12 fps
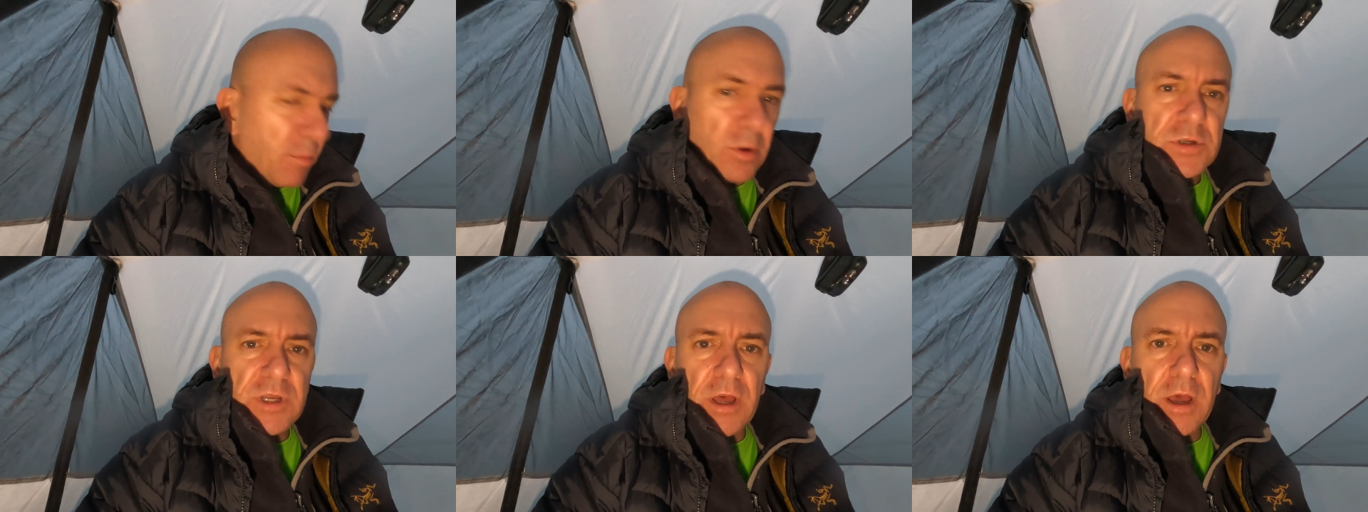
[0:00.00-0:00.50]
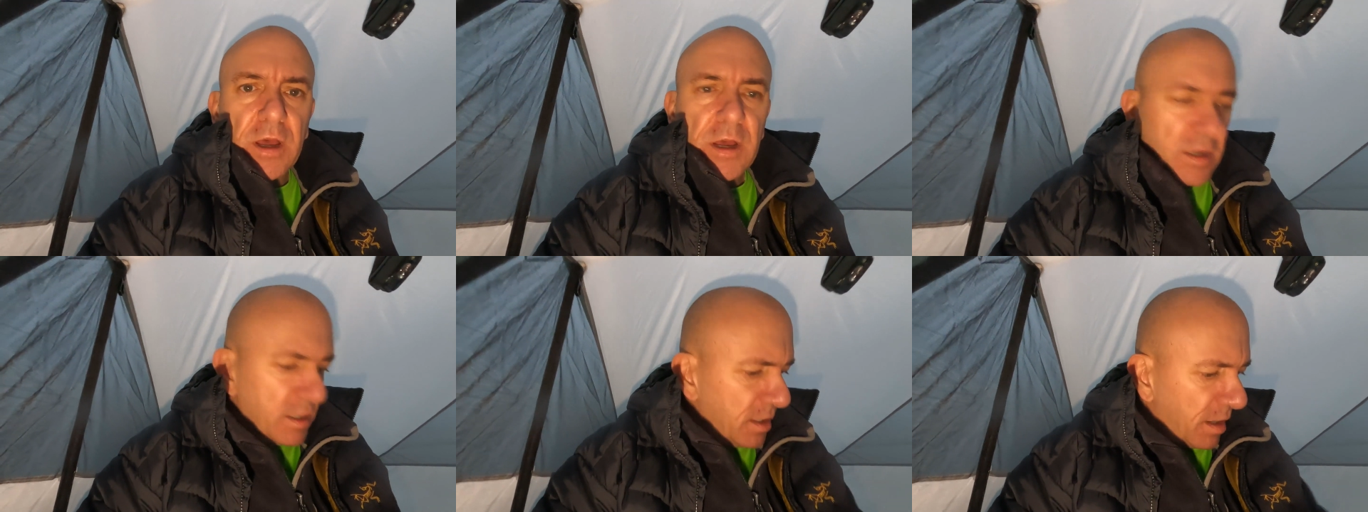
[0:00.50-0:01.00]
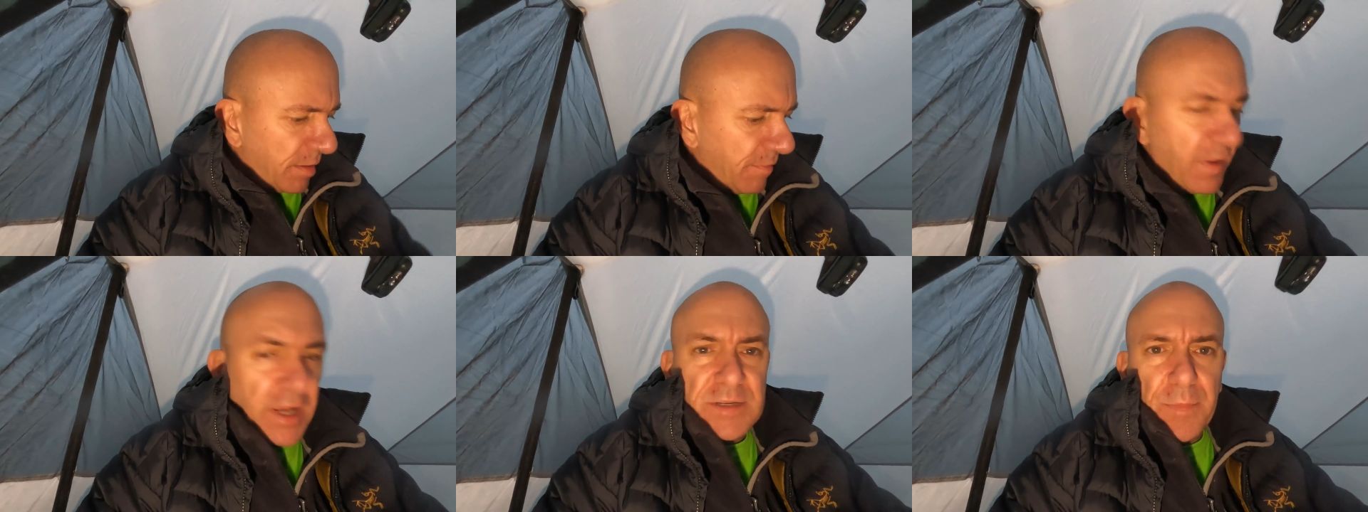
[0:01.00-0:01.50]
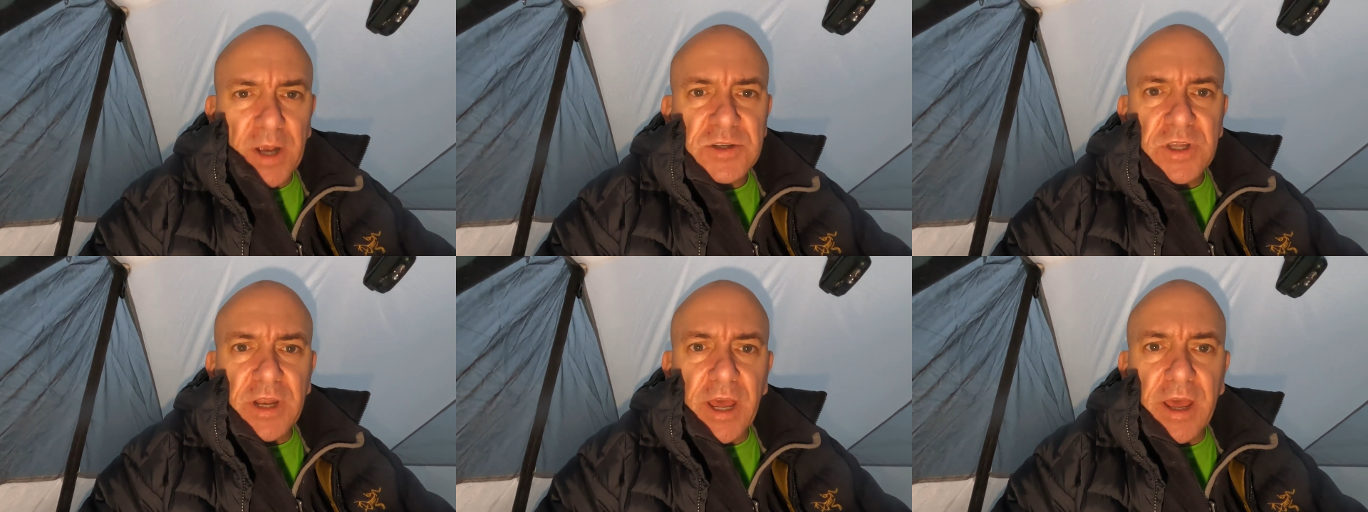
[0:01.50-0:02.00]
Come on to doing these a bash
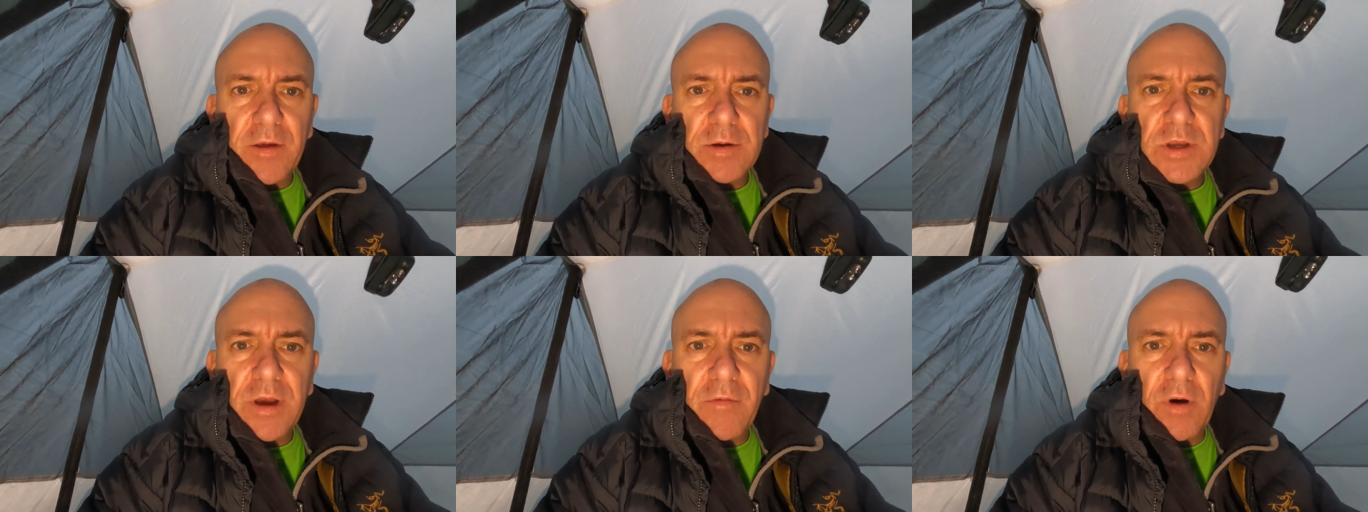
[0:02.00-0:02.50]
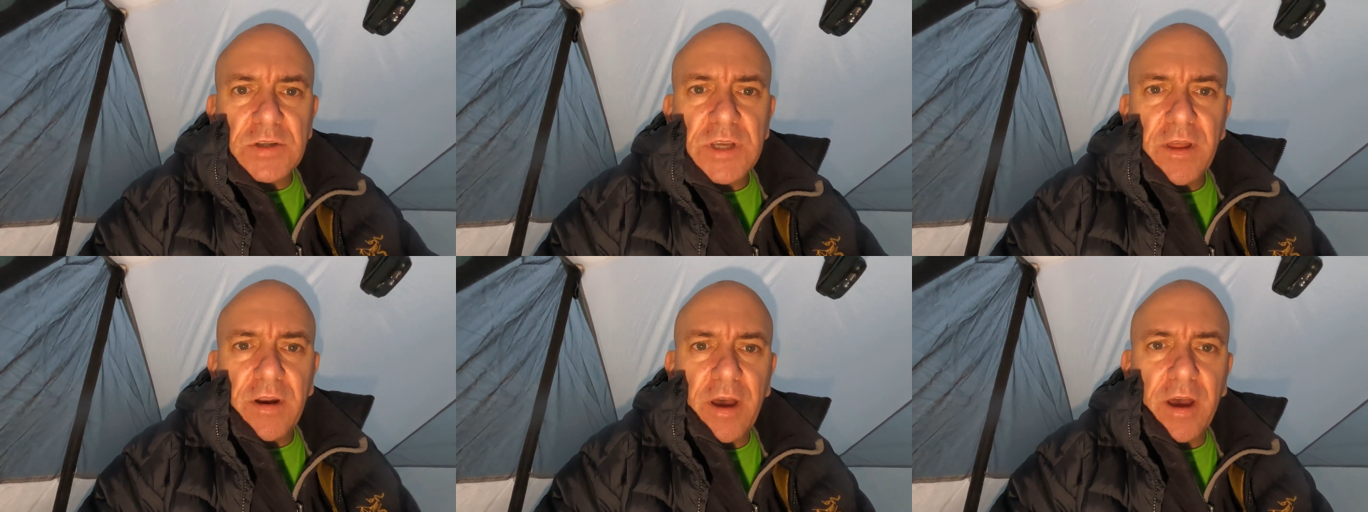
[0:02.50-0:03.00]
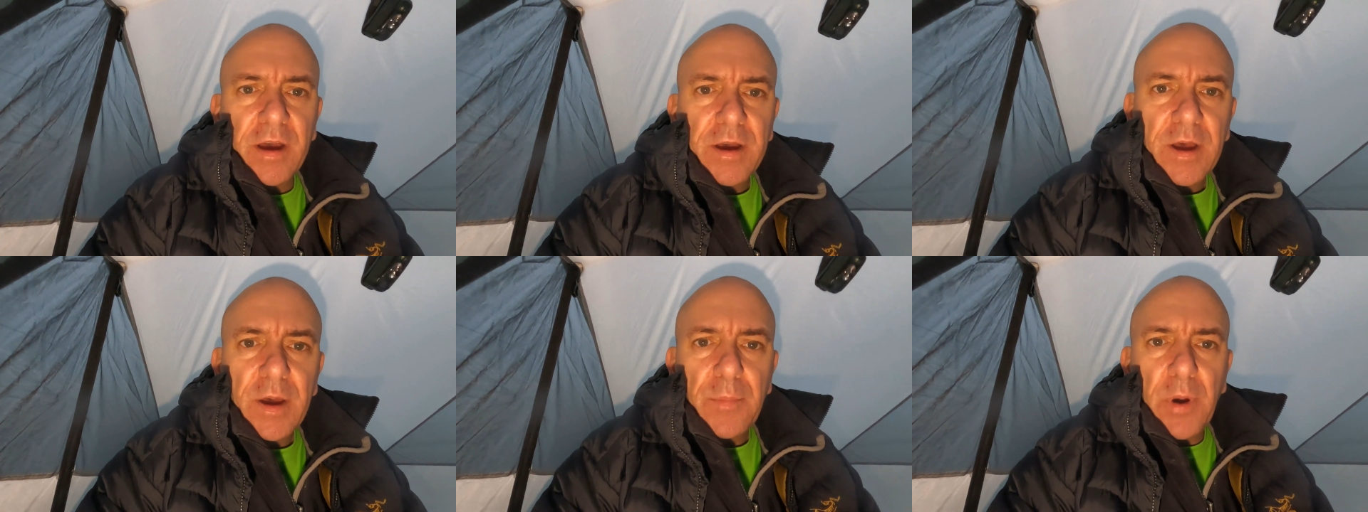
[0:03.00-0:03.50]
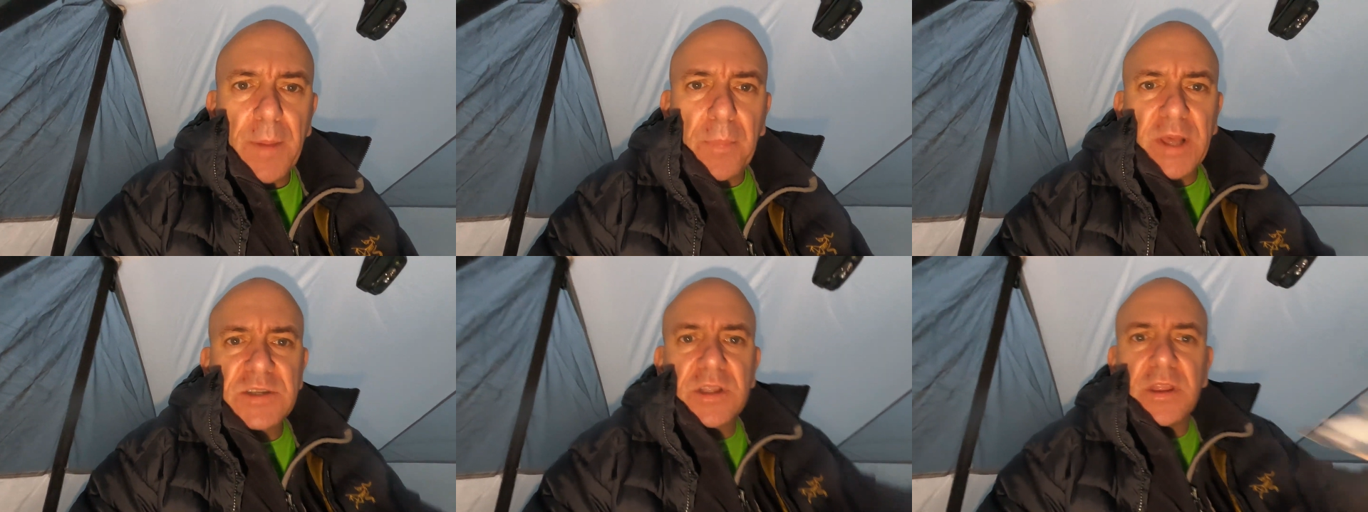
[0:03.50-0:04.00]
today, which I've got to say they're pretty
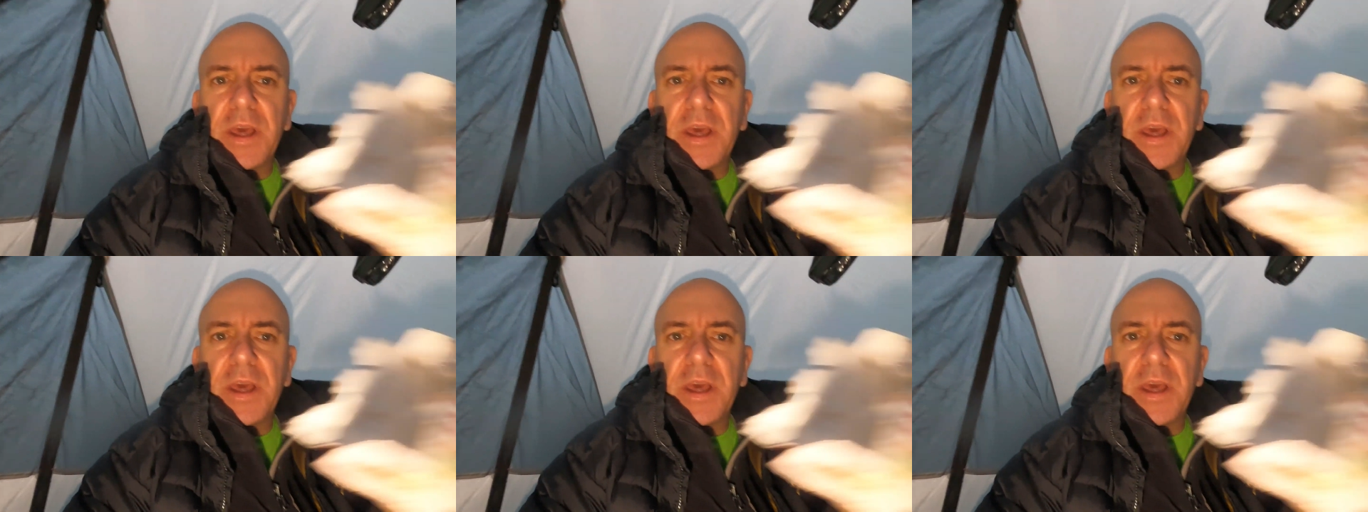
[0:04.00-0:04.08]
pleasant.